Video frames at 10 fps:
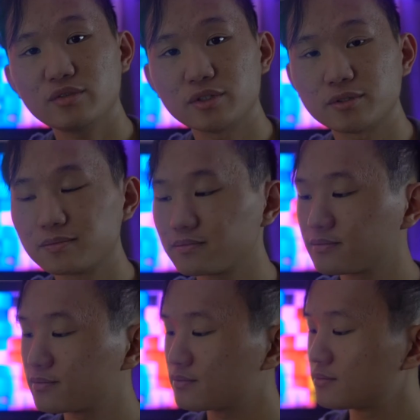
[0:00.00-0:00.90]
for you.
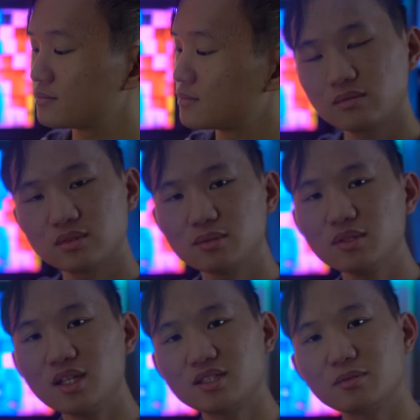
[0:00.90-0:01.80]
Something
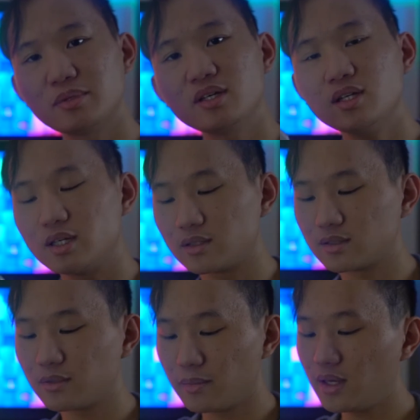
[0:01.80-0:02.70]
that's appealing
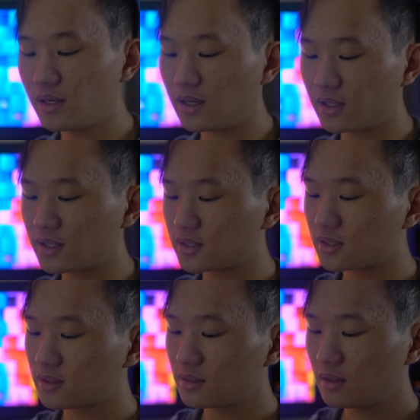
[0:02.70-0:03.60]
to me, at least,
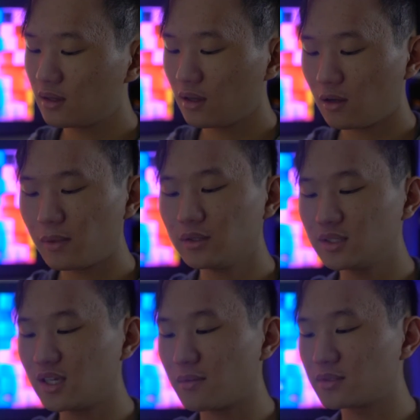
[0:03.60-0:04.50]
about these
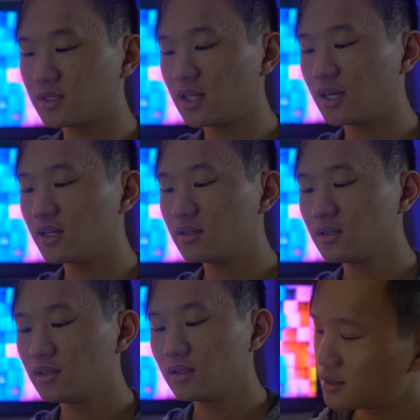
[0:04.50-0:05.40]
cameras is that
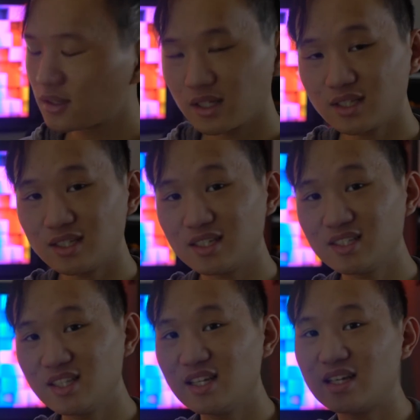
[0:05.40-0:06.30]
this is
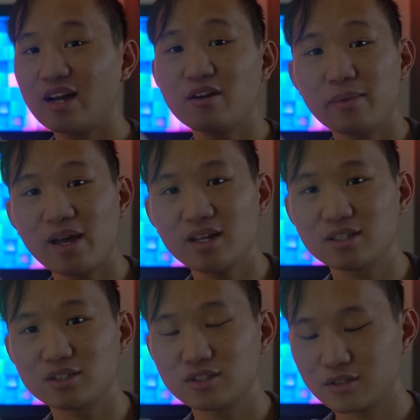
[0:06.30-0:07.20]
the entire
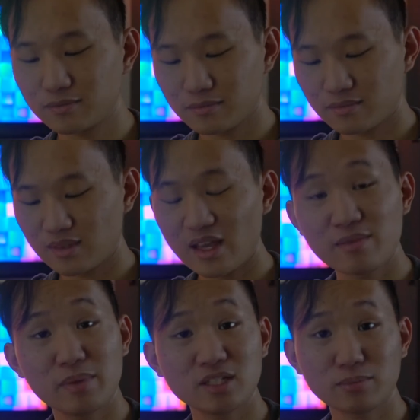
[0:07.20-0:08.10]
package. And
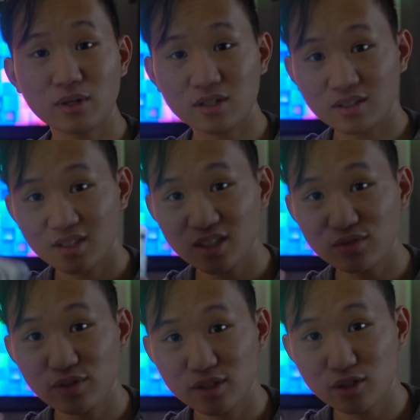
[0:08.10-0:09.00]
best part, this
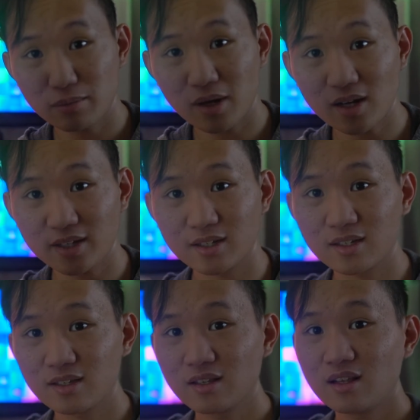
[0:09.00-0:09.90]
fits in your pocket.
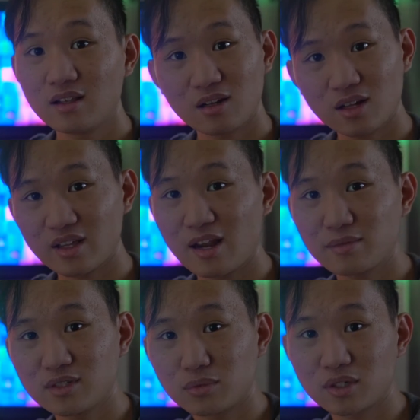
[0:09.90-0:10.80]
A lot of the
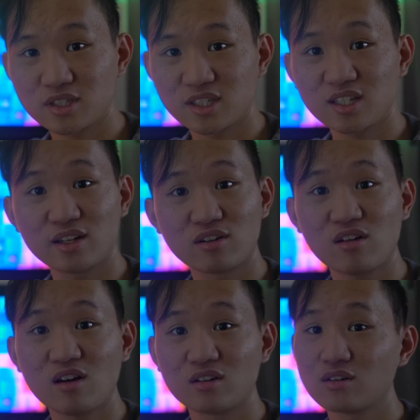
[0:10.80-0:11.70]
cameras that we're going to see later
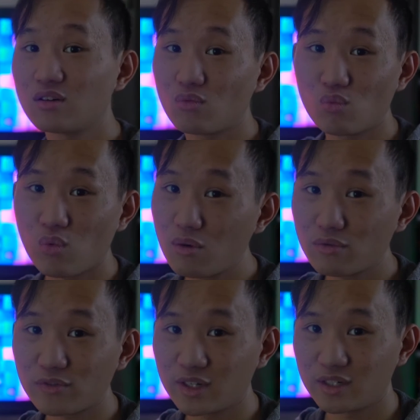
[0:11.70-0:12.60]
on won't
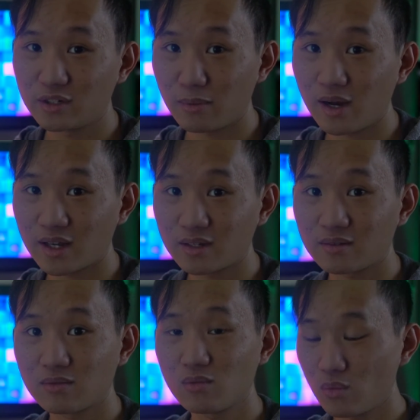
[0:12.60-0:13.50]
fit in your pocket
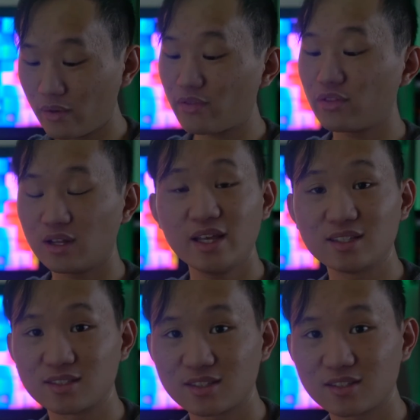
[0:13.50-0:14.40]
with the
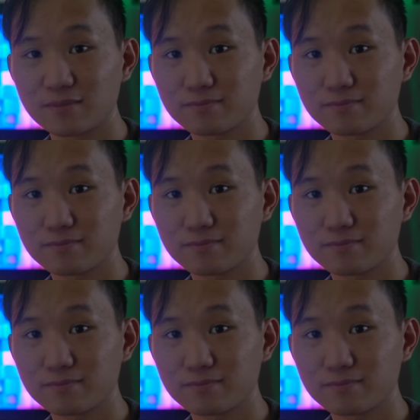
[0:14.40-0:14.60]
lens.